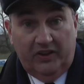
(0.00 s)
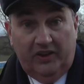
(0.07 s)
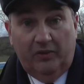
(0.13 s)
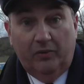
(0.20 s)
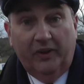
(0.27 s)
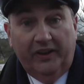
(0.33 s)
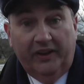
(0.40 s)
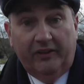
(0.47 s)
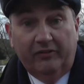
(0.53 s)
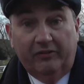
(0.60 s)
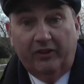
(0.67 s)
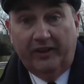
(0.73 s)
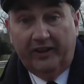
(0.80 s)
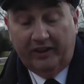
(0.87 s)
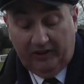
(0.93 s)
he went in
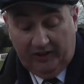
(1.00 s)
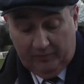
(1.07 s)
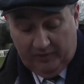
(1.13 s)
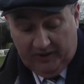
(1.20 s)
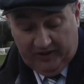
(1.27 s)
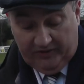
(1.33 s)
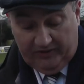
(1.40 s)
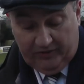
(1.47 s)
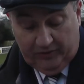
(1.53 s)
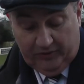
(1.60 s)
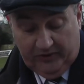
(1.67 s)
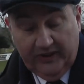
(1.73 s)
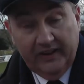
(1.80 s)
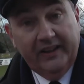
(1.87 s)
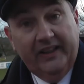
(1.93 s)
for an early bath
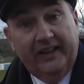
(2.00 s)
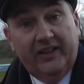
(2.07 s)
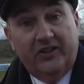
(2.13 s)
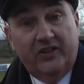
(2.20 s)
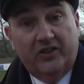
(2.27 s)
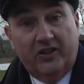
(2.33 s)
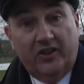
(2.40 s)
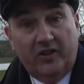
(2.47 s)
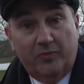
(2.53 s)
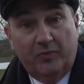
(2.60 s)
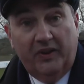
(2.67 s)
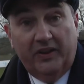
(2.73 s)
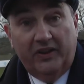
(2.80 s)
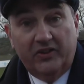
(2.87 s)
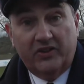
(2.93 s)
on 86
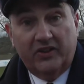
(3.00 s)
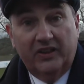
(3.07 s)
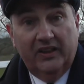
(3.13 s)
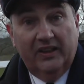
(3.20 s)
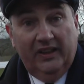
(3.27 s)
minutes.